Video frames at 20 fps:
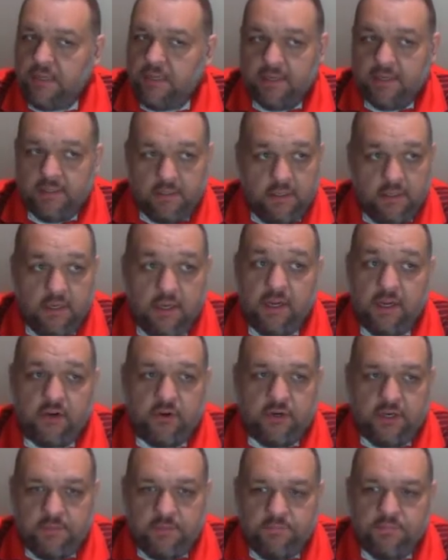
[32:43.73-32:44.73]
I
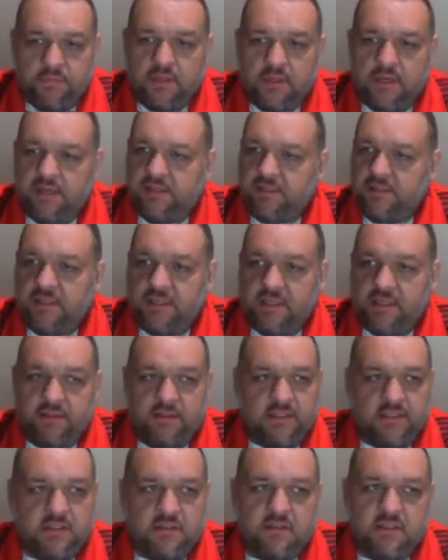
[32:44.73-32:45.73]
agree.
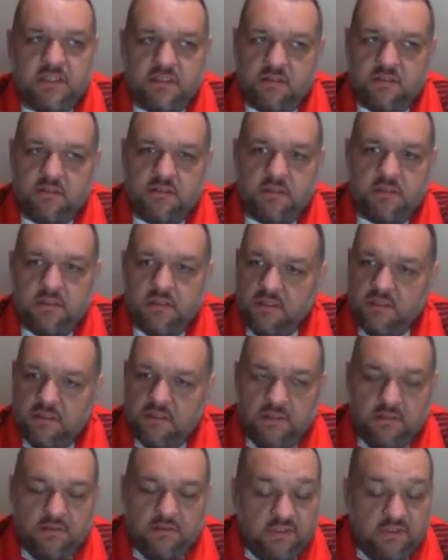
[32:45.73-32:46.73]
Again, this
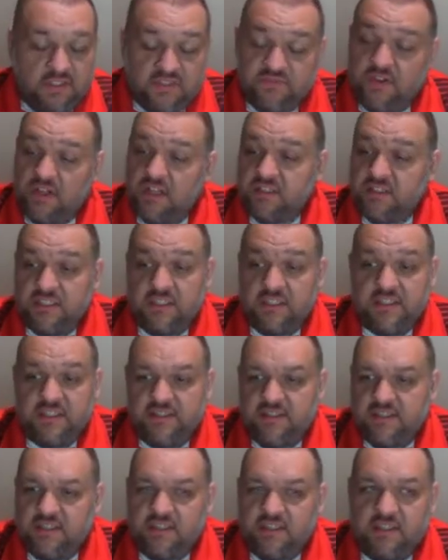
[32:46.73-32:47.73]
falls
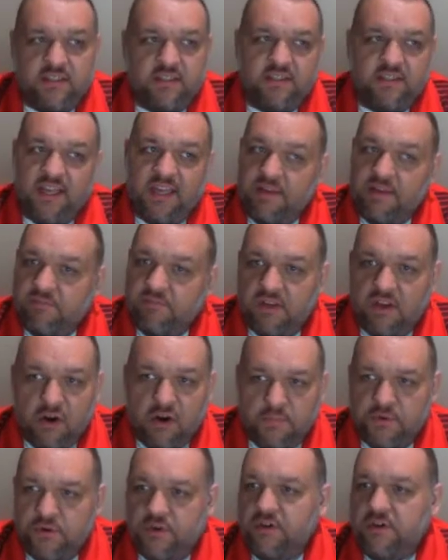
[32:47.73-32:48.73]
into the heavily
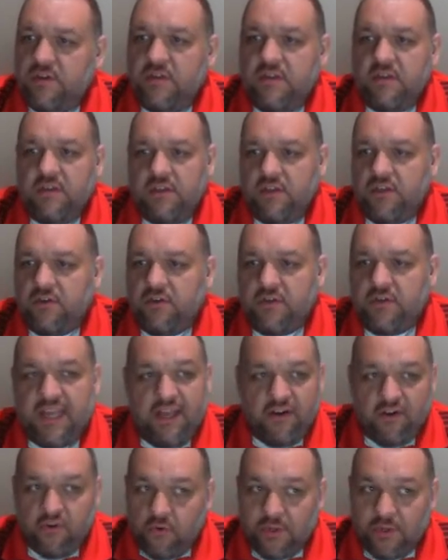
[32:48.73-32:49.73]
armored,
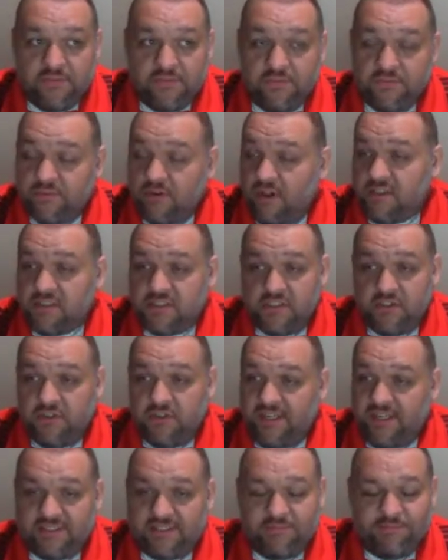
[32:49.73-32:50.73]
category also.
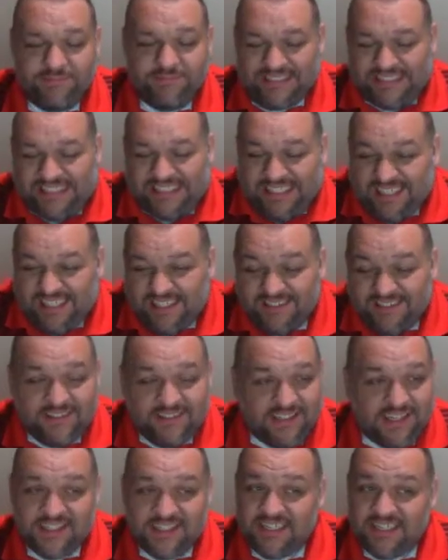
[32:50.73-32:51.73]
Like,
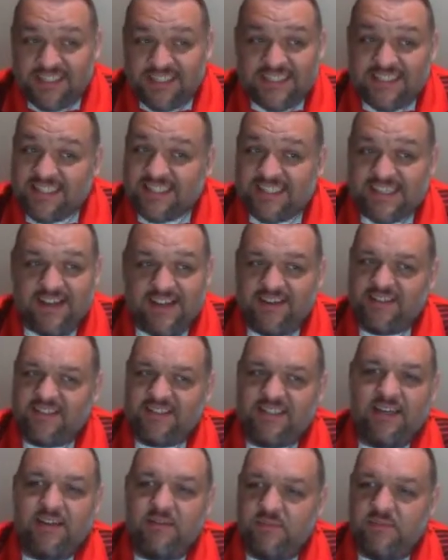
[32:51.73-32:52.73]
this does not
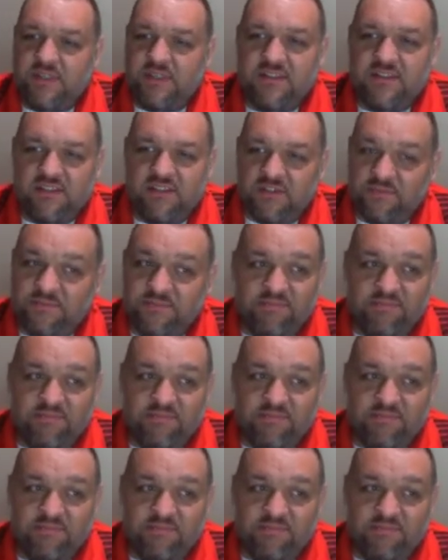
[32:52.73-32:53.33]
excite me. No.